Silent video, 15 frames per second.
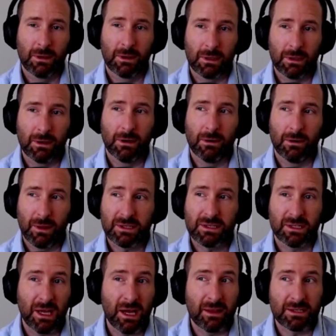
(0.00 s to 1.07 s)
No, that's
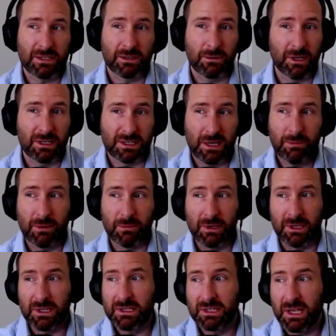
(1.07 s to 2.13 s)
a great example. I mean,
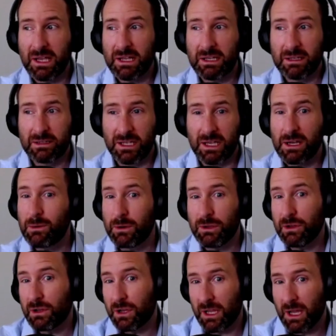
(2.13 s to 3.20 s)
take what you
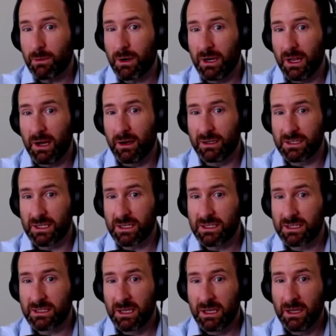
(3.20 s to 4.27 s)
can get right now, because
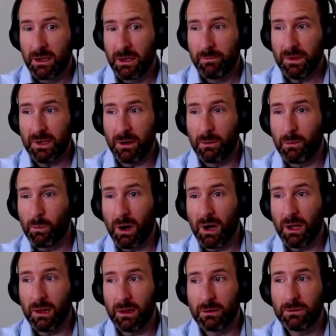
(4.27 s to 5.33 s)
that's,
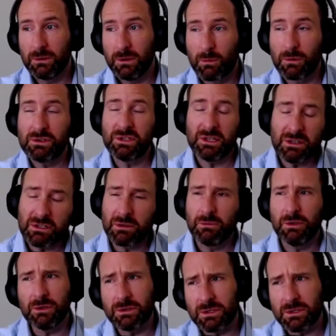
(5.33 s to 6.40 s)
while, we're seeing some
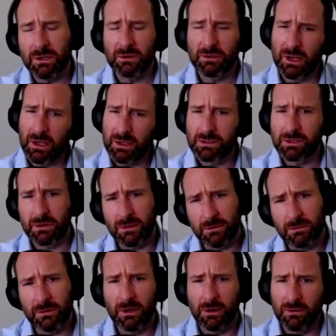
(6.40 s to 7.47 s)
news that hotels are,
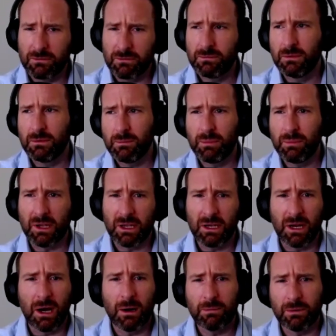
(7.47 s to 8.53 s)
picking
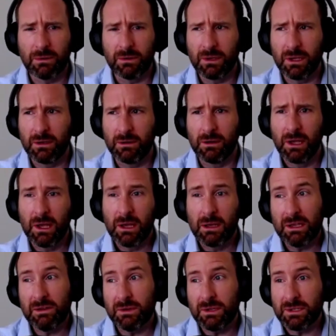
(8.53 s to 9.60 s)
up and
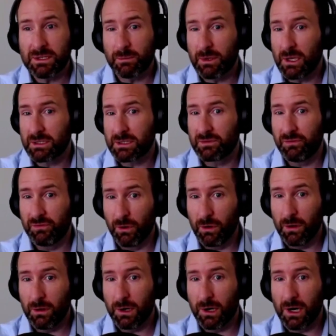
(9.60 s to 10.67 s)
even in some cases
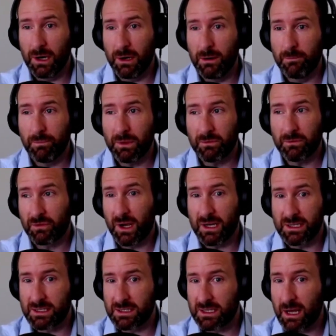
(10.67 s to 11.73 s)
full on
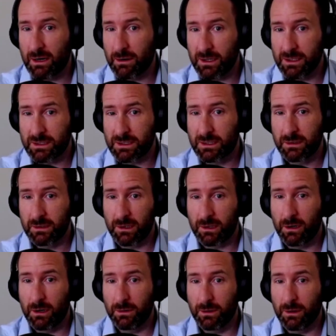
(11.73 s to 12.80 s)
Fridays and Saturdays
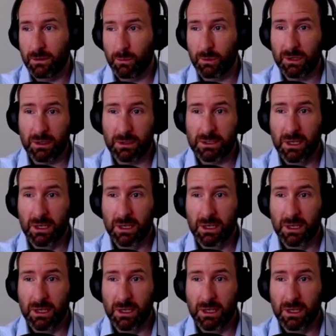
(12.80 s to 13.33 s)
on the weekends,